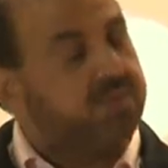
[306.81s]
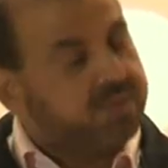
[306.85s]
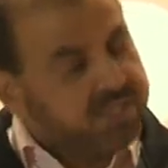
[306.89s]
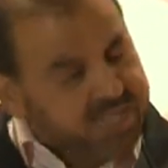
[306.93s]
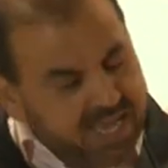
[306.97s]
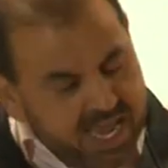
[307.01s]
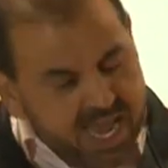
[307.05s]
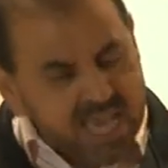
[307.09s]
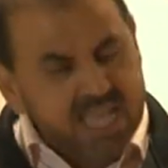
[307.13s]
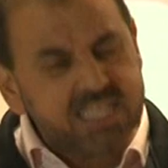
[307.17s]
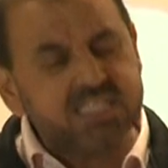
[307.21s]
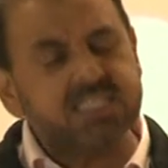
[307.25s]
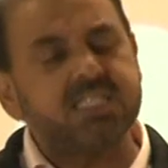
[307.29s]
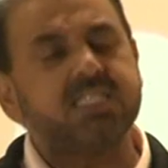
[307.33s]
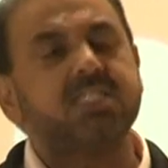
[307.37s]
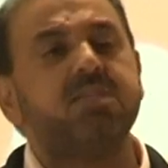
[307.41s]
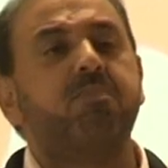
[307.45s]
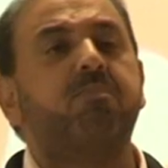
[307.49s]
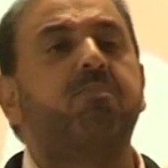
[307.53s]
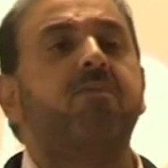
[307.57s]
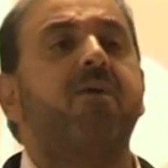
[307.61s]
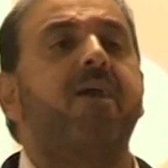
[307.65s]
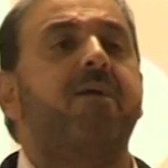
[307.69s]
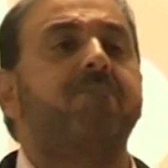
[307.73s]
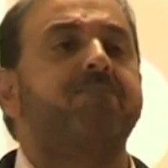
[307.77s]

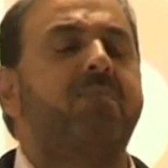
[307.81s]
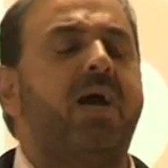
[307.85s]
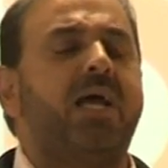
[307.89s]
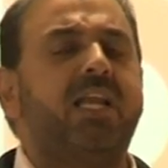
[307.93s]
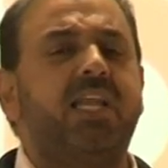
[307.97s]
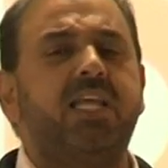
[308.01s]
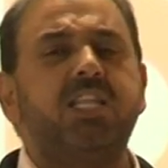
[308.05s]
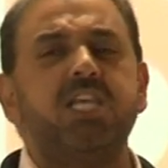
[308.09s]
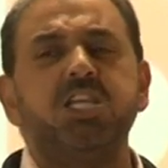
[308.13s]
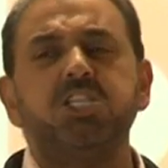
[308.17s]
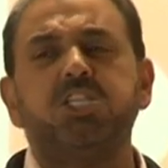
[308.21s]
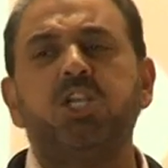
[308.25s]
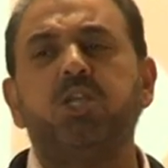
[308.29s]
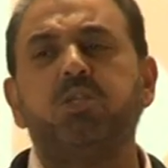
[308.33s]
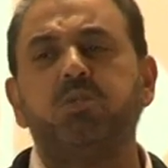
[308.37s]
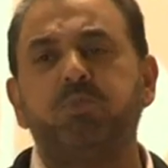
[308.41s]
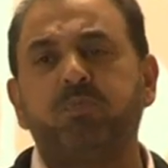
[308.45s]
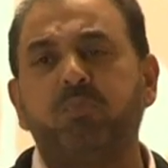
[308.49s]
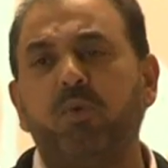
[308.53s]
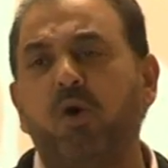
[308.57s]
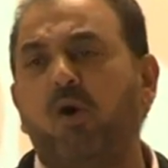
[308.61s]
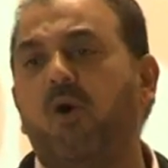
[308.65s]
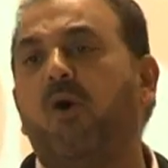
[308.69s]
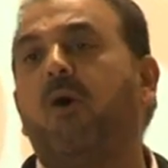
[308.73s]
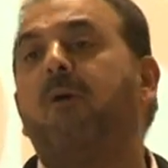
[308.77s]
Yes, Bangladesh is
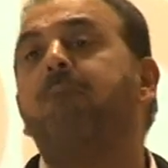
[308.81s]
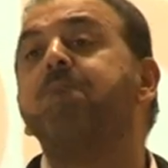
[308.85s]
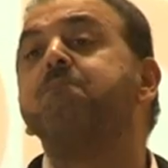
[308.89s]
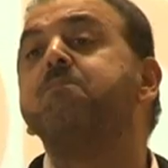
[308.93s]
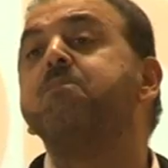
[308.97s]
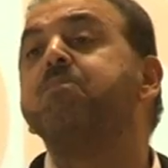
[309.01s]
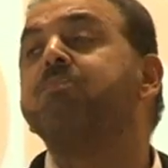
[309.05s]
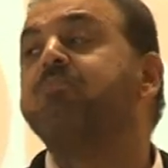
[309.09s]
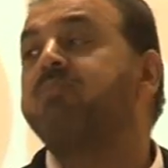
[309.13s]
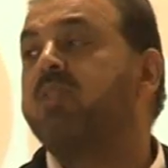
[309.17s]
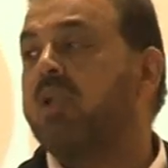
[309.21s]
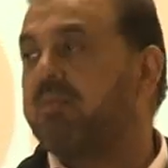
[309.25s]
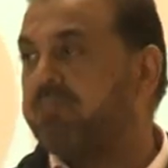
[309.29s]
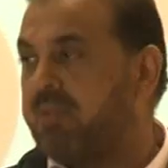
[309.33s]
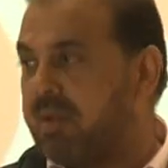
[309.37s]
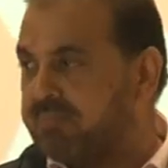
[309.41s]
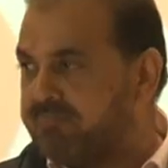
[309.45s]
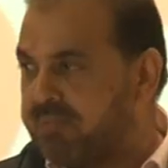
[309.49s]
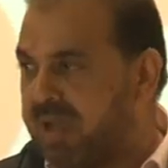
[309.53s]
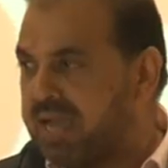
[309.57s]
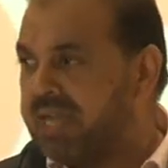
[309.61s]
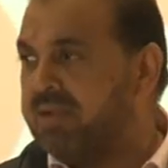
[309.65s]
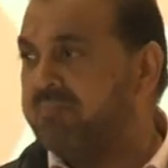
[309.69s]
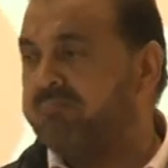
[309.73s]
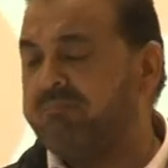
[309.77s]
poor, but
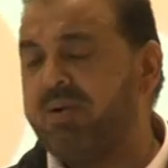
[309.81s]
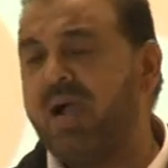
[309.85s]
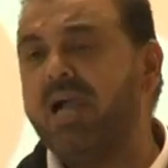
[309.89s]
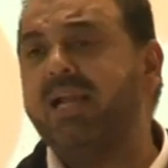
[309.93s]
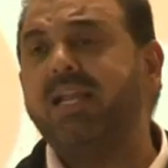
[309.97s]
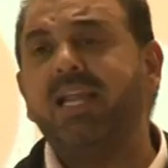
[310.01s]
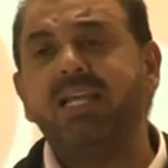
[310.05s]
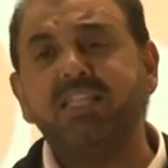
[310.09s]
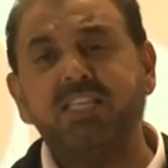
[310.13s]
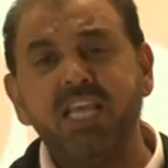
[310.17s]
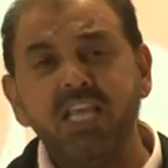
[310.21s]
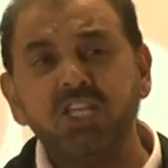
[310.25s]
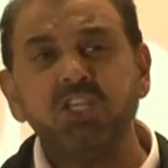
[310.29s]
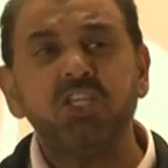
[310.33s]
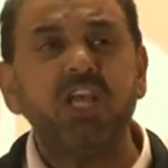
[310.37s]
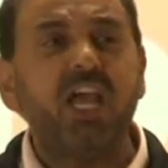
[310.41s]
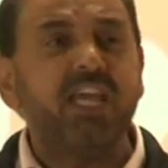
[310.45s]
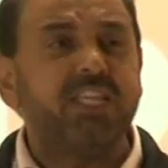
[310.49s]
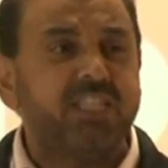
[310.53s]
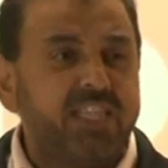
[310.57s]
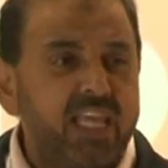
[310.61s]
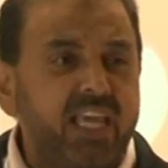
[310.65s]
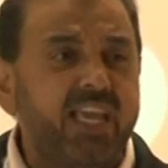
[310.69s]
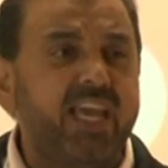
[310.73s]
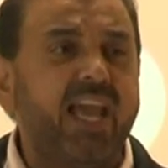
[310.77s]
Bangladesh,
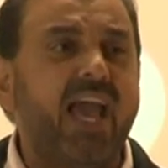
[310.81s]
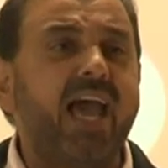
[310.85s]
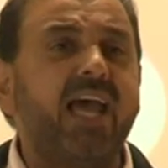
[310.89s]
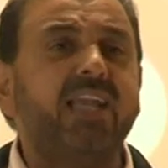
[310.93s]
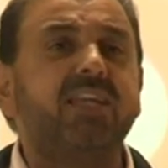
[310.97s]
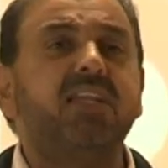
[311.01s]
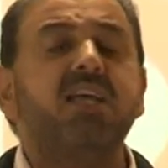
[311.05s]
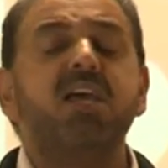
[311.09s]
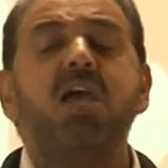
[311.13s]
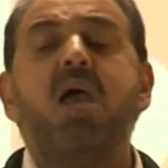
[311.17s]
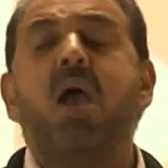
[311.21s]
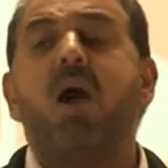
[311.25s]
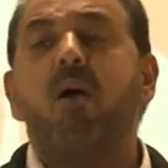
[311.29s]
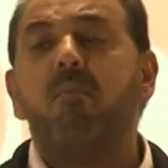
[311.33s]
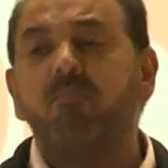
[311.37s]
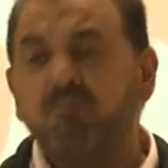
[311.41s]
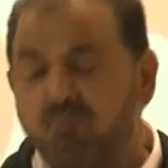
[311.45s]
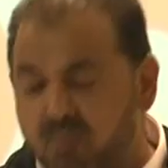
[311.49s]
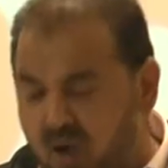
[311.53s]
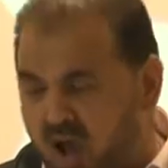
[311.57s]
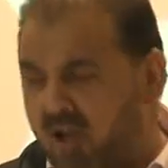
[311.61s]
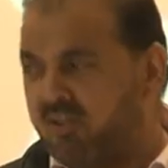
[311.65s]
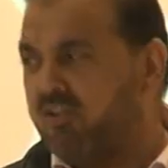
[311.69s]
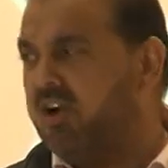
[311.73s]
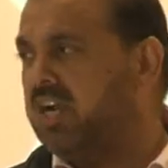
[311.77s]
I think, had
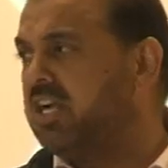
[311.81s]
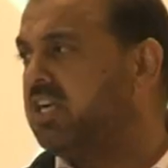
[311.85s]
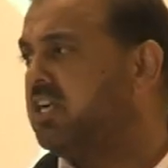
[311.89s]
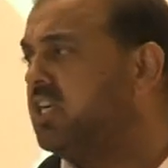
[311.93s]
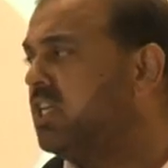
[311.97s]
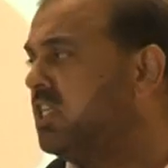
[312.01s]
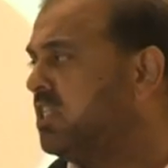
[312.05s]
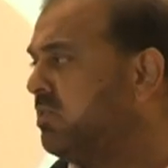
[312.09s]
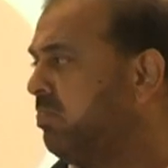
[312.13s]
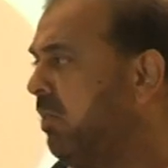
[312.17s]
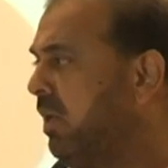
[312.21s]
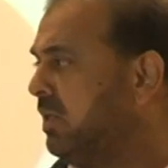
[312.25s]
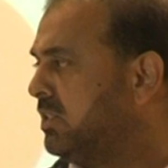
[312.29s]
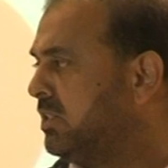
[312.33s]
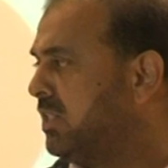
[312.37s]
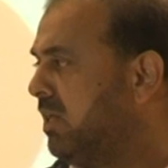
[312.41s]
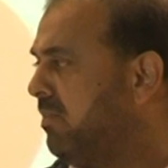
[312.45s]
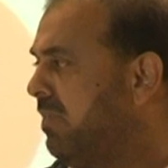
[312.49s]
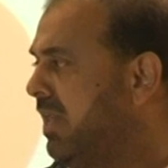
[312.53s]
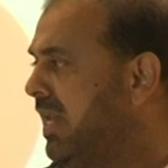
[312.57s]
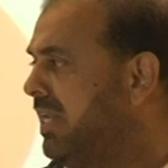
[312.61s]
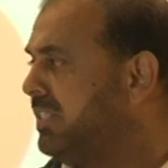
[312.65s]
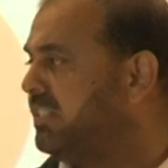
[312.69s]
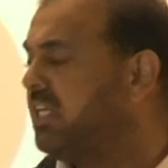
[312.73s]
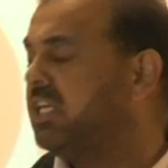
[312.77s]
moral
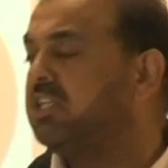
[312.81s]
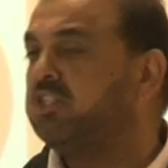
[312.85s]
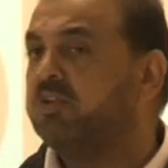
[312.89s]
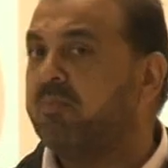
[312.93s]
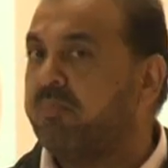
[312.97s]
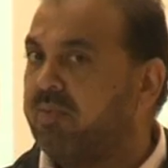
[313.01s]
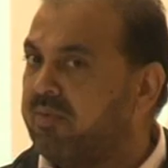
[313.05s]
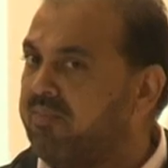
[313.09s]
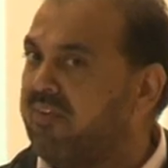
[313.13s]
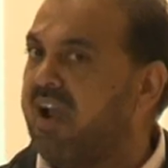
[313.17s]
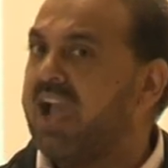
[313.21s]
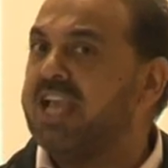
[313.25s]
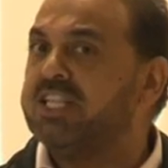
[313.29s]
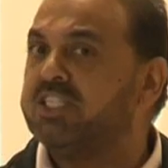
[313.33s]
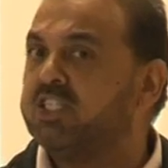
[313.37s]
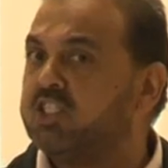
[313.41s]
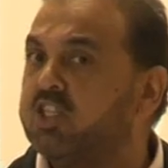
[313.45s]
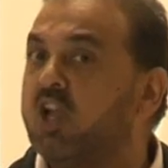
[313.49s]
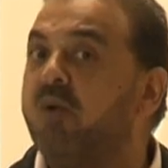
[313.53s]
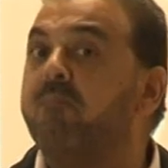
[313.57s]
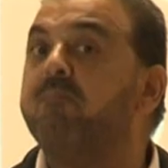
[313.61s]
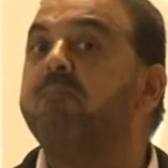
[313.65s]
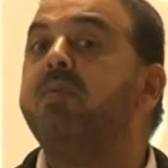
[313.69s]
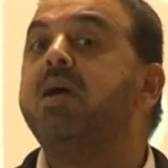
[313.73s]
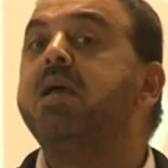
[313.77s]
responsibility to provide
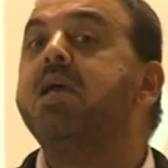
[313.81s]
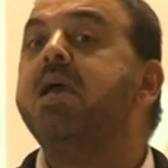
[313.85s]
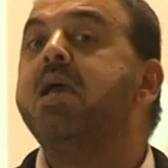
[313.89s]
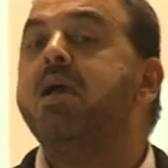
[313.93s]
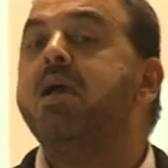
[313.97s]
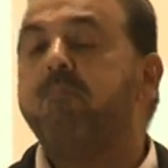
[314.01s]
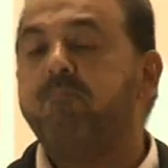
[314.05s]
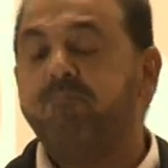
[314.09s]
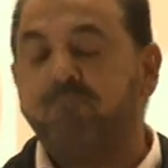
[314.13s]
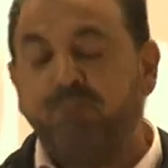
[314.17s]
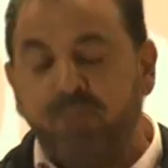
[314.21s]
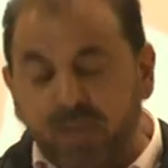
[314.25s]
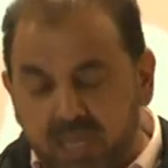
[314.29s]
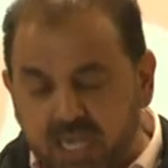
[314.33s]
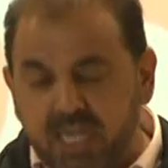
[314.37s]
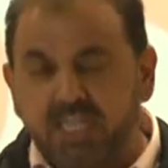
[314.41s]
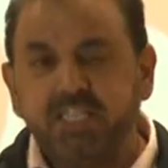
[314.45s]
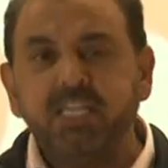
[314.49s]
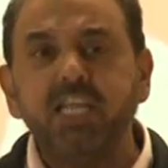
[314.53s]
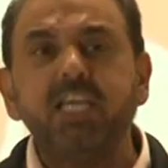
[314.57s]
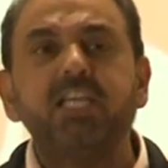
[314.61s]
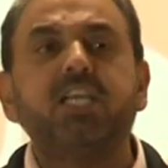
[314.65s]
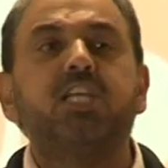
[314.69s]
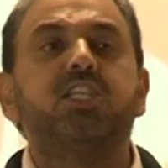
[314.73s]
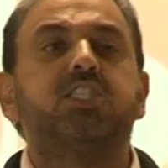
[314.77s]
some
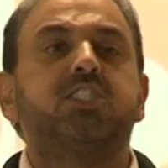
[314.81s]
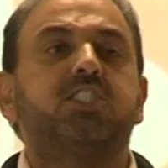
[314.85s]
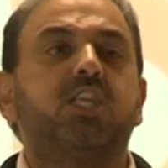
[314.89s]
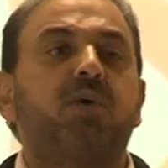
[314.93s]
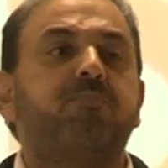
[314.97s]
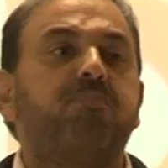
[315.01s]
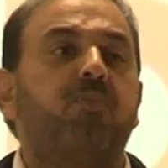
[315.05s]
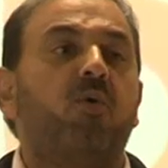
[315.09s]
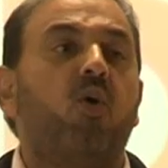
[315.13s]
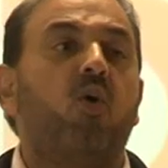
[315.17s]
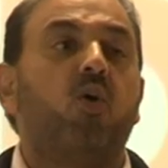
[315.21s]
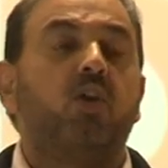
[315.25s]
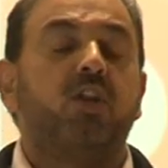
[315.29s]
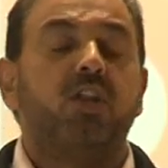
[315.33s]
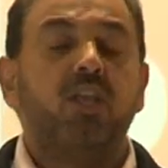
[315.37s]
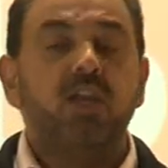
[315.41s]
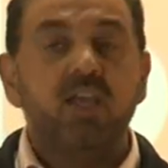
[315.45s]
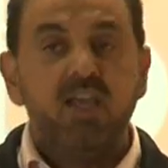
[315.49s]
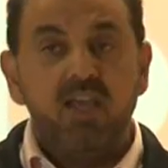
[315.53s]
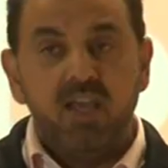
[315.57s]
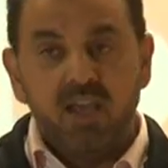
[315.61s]
political support,